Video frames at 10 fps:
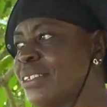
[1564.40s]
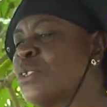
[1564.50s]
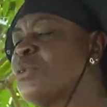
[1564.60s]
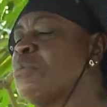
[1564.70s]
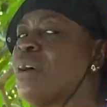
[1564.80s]

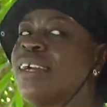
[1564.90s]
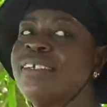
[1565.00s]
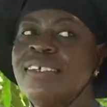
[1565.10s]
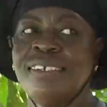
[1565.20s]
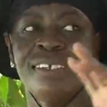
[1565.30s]
sweet
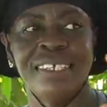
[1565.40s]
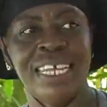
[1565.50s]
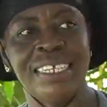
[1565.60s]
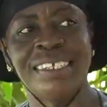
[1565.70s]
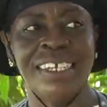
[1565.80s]
margin,
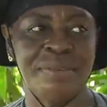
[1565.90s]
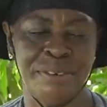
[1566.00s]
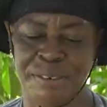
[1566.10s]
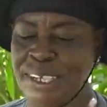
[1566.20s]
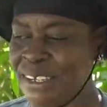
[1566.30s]
and time
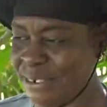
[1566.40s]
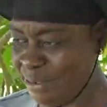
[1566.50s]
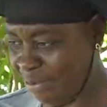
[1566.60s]
for right now. All